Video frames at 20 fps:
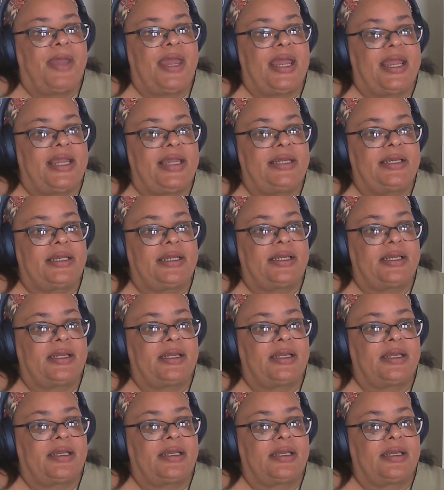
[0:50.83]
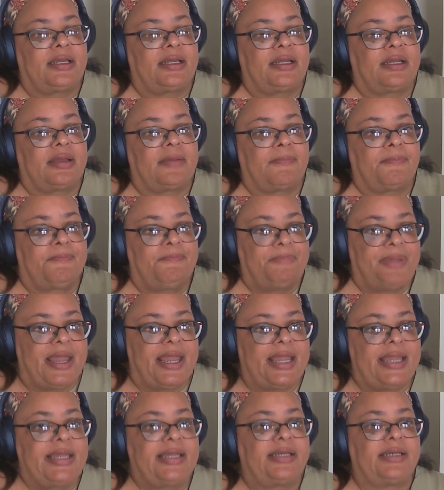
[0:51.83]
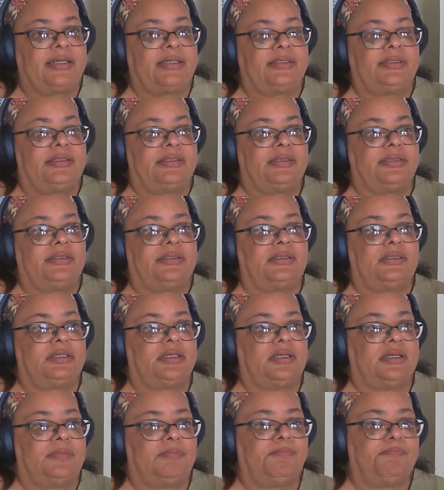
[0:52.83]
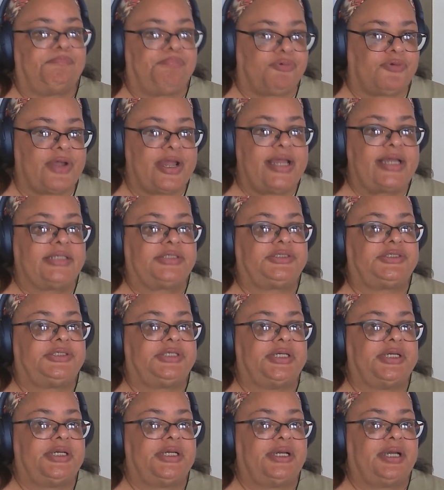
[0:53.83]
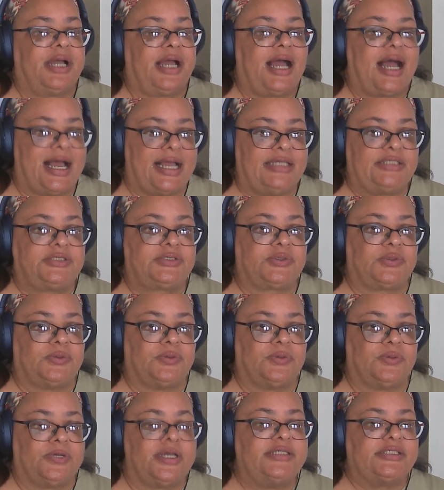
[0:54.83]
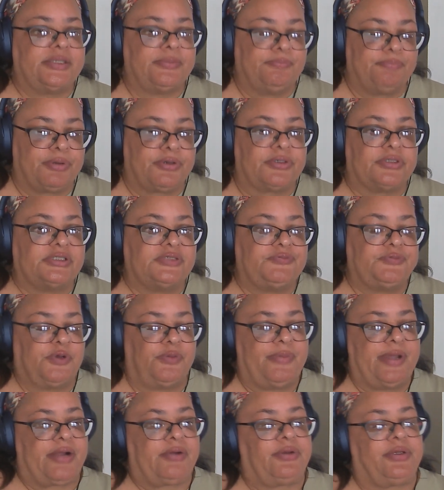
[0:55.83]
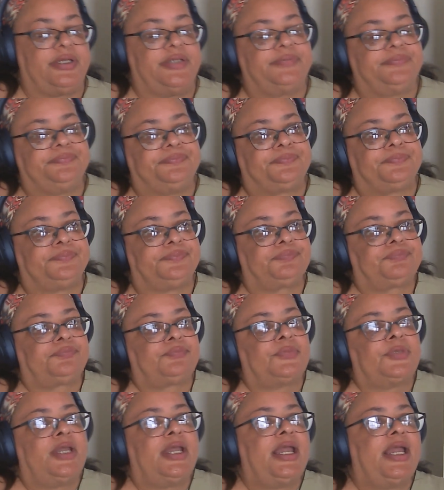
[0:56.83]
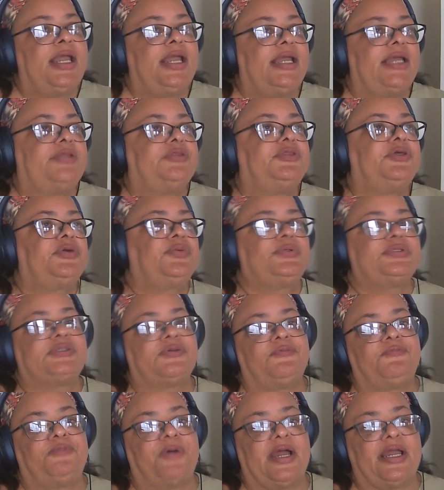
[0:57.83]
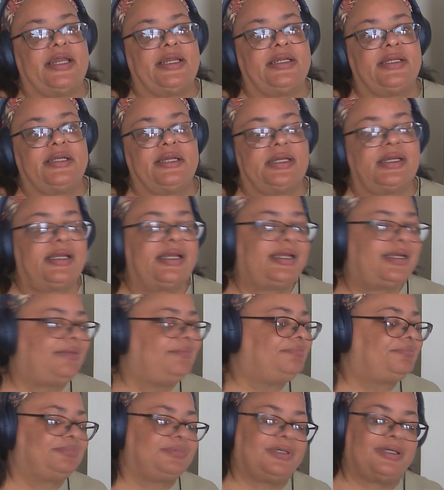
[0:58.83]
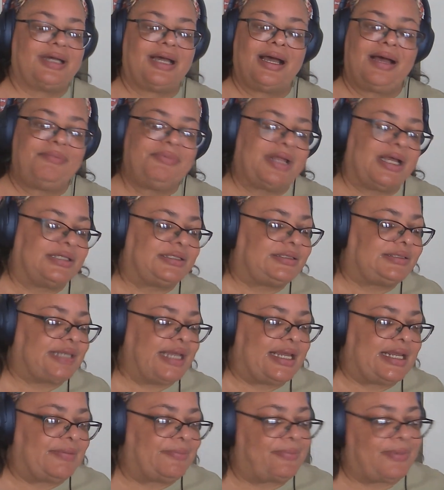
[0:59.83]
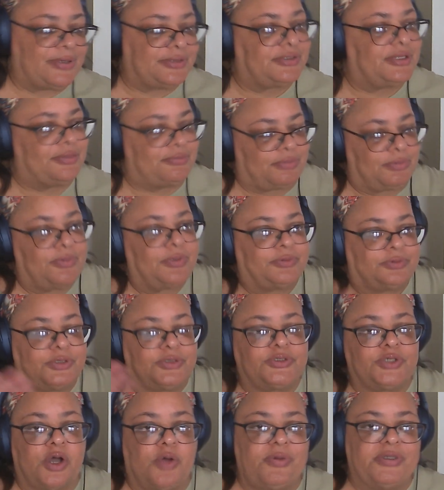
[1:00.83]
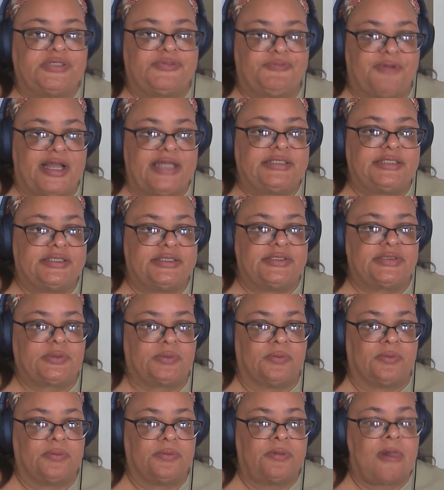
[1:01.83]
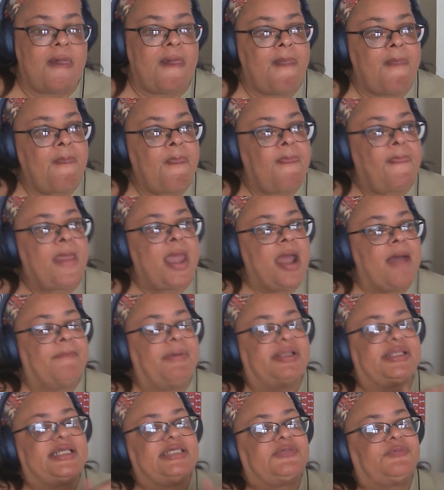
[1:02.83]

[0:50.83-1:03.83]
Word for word: Paint, Paint Branch High School is in Burtonsville, Maryland. And there was a fight, and I'm not saying uh, uh, there's always fights in school, but